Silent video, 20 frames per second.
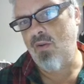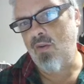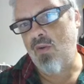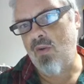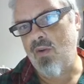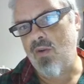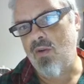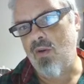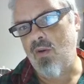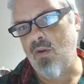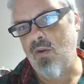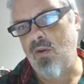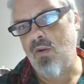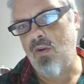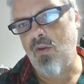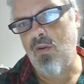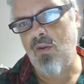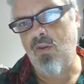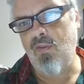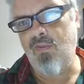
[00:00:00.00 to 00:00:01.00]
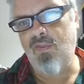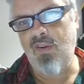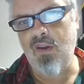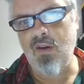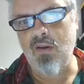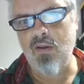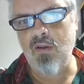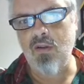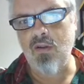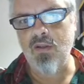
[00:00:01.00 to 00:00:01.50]
control the
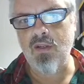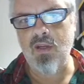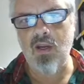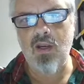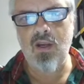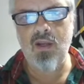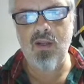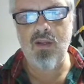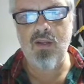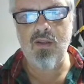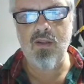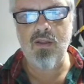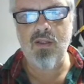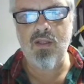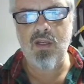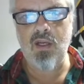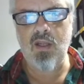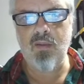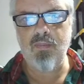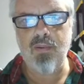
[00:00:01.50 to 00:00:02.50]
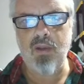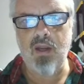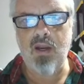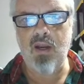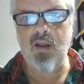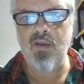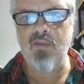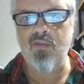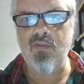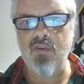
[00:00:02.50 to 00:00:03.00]
vehicles and the city
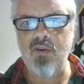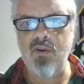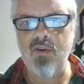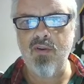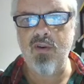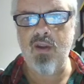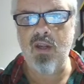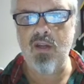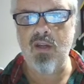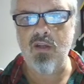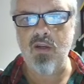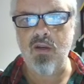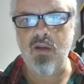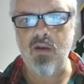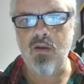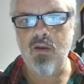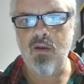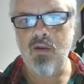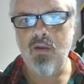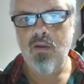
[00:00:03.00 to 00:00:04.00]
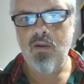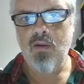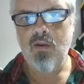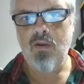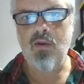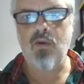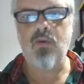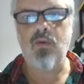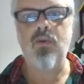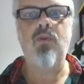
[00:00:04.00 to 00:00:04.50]
planning for your nation.
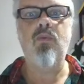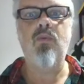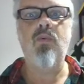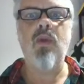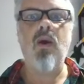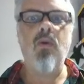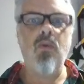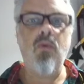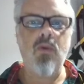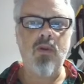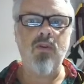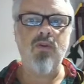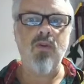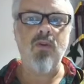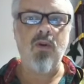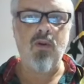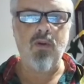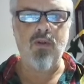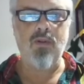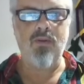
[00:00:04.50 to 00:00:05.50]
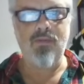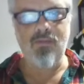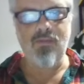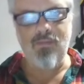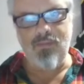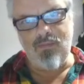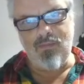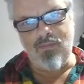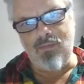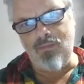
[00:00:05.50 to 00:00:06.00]
Oh, you now control
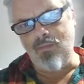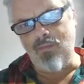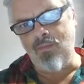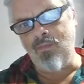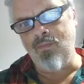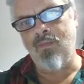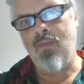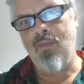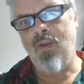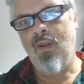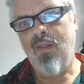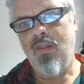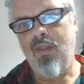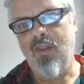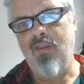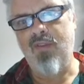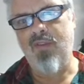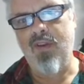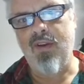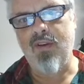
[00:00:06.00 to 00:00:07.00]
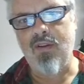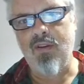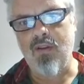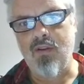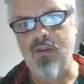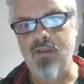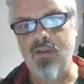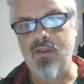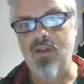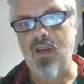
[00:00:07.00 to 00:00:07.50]
the
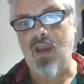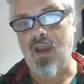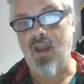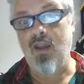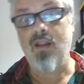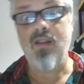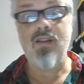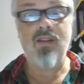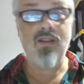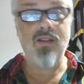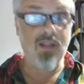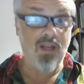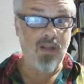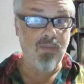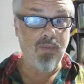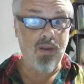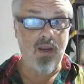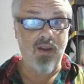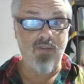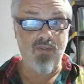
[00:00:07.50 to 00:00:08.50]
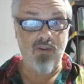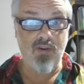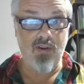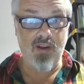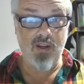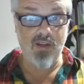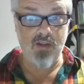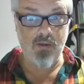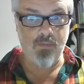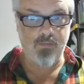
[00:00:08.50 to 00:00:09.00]
vehicles and city planning for your
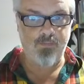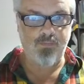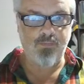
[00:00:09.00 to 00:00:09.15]
nation.